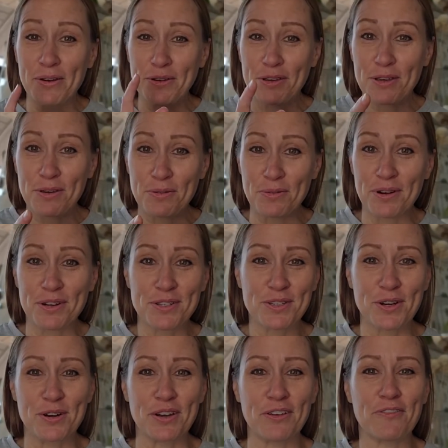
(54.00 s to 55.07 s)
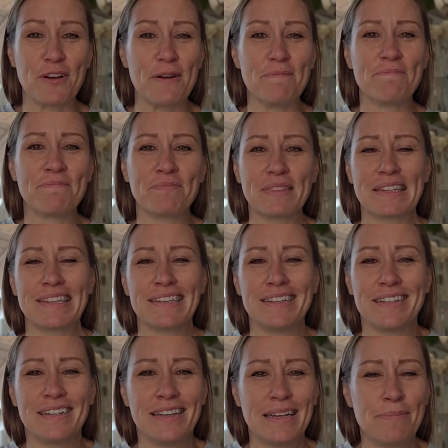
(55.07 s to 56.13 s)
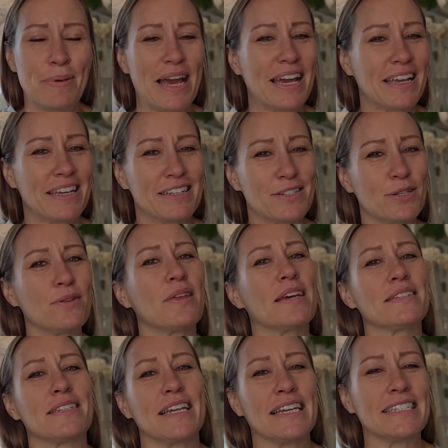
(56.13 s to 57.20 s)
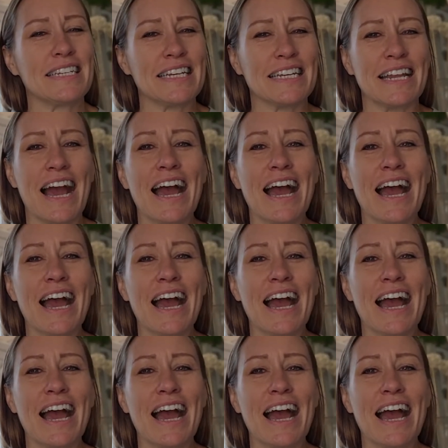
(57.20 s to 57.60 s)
you are starting from. Back in 2019,